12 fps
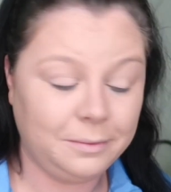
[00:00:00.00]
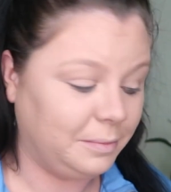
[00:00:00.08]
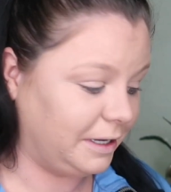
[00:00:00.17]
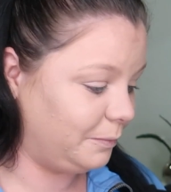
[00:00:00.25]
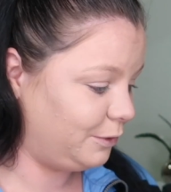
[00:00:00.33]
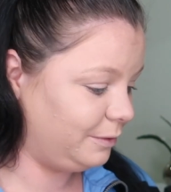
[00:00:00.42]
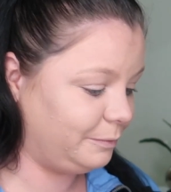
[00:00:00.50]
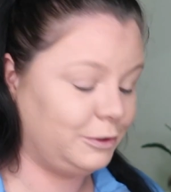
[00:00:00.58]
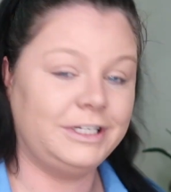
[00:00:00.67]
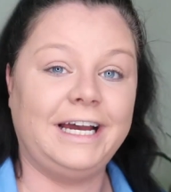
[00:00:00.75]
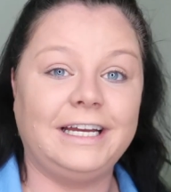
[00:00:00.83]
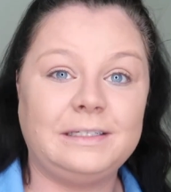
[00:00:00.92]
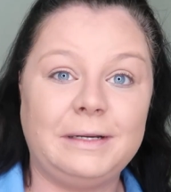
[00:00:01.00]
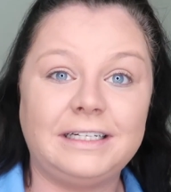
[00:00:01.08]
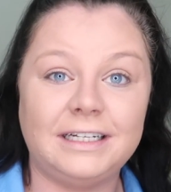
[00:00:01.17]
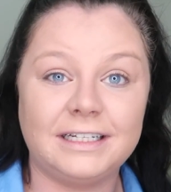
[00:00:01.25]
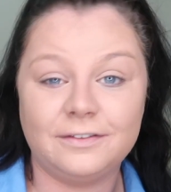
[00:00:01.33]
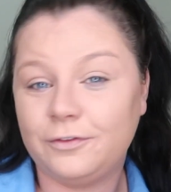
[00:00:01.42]
but what was I
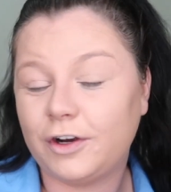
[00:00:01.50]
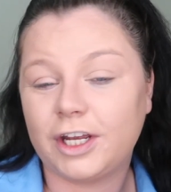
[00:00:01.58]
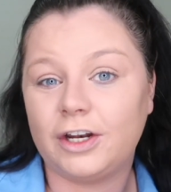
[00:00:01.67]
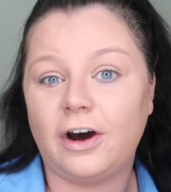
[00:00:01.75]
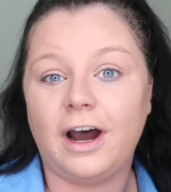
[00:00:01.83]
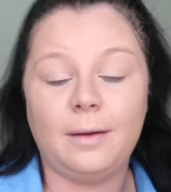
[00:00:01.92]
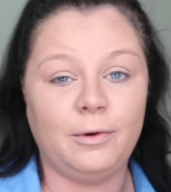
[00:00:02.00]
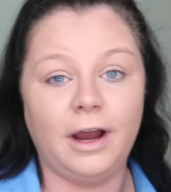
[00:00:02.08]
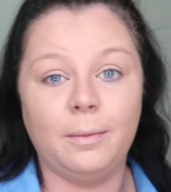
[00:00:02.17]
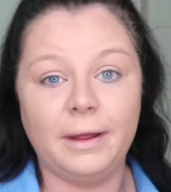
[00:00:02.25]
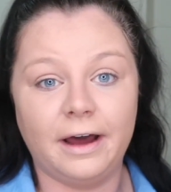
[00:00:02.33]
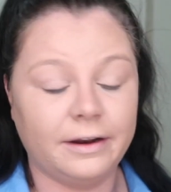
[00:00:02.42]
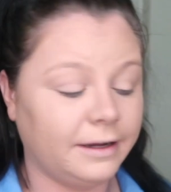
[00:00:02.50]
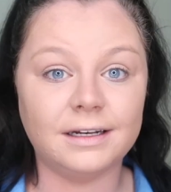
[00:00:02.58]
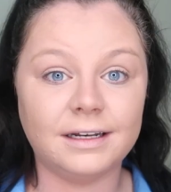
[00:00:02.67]
expecting? It's a freaking eyebrow powder.